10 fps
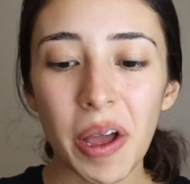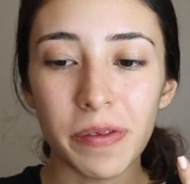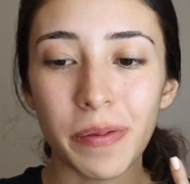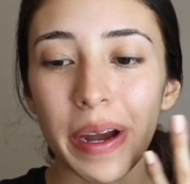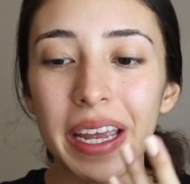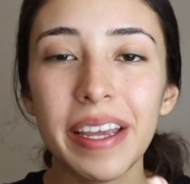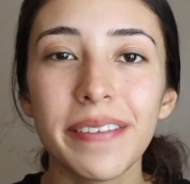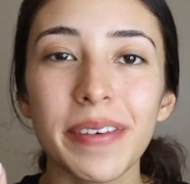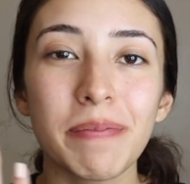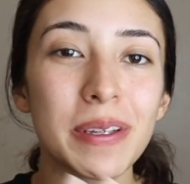
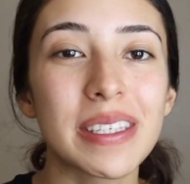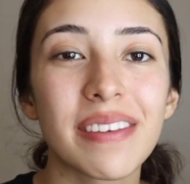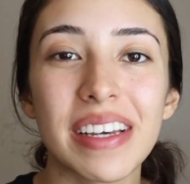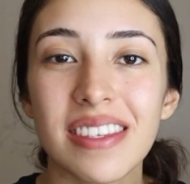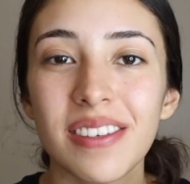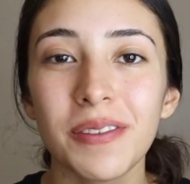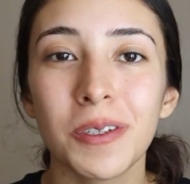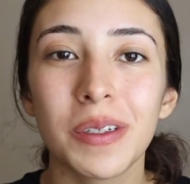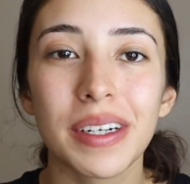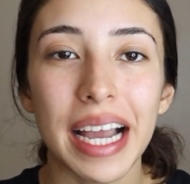rave music
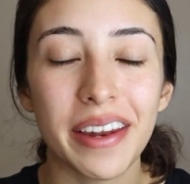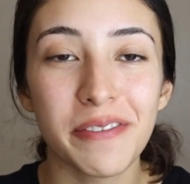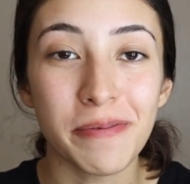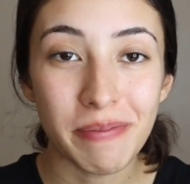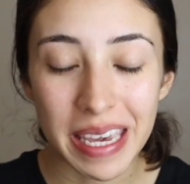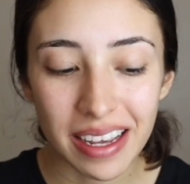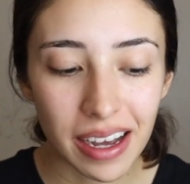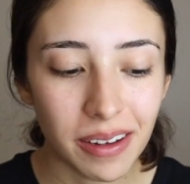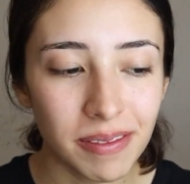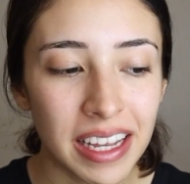festival kind of
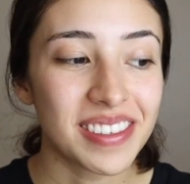makeup,